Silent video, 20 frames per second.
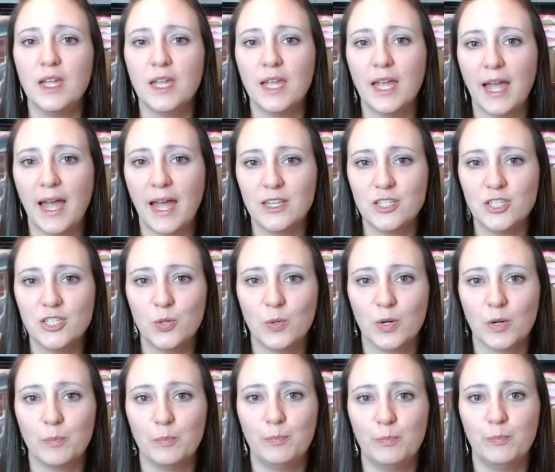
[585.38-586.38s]
As you
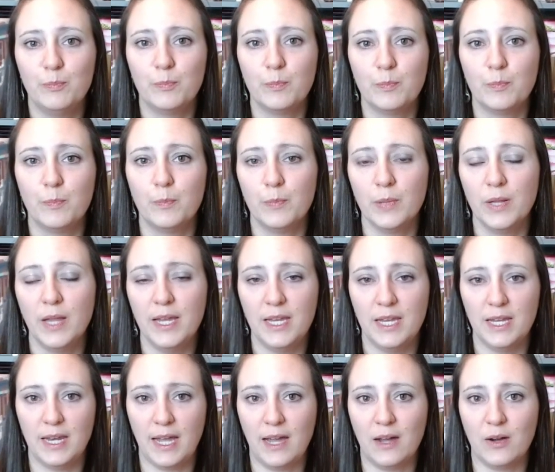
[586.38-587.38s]
are
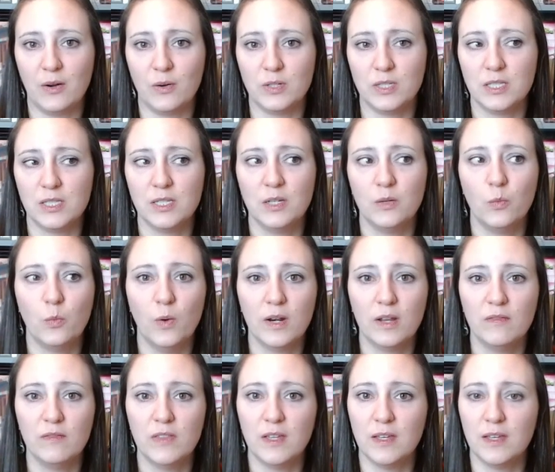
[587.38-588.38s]
playing out, one
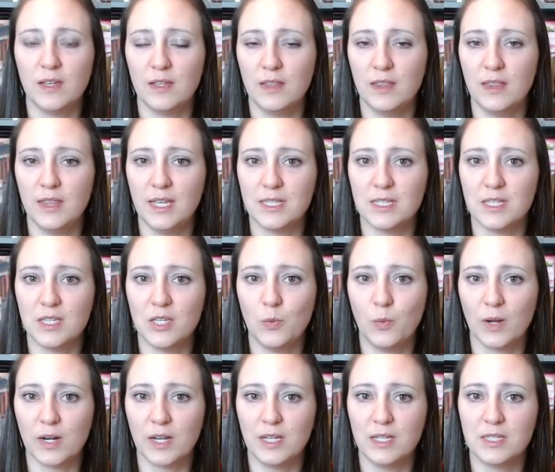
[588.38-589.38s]
of the things that you
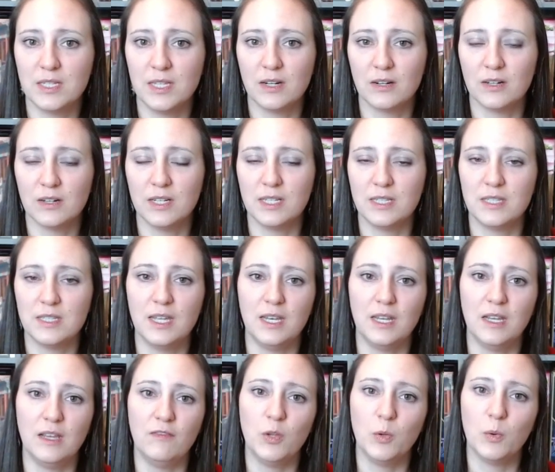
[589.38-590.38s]
want to consider is
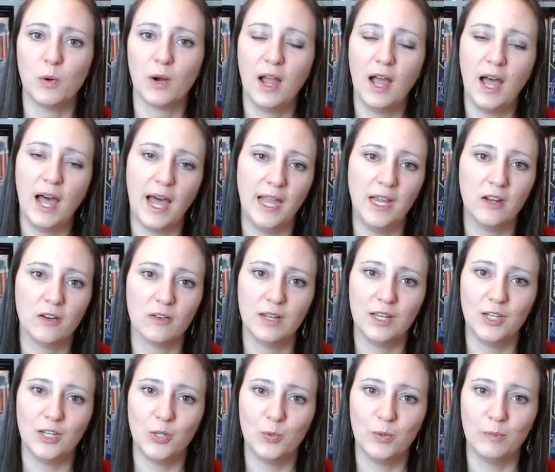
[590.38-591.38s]
that if you are
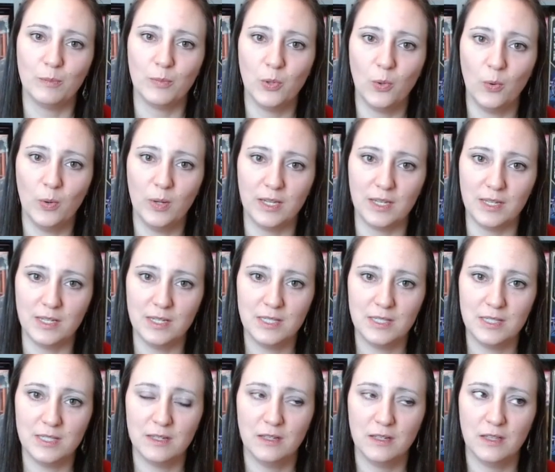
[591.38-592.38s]
hiring new
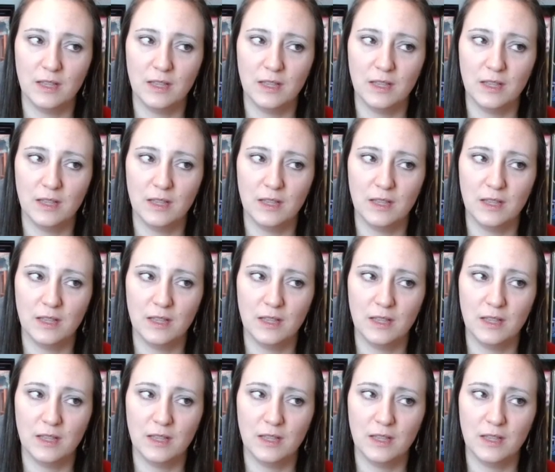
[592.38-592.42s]
employees,